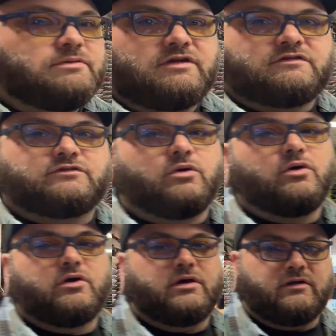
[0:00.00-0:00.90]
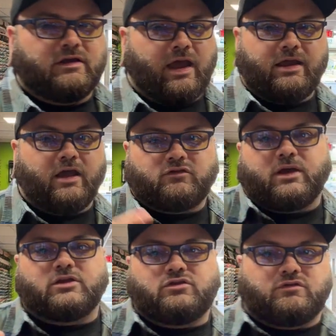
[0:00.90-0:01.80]
this store, and so I
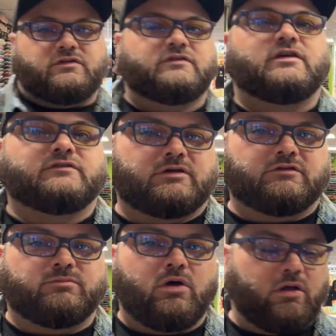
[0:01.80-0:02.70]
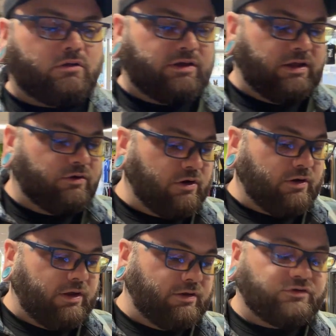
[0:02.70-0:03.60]
can use this as like a small
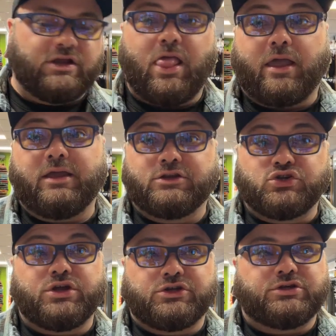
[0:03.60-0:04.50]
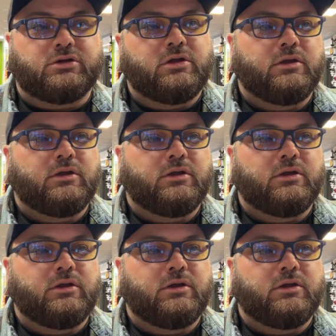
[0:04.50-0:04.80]
introduction.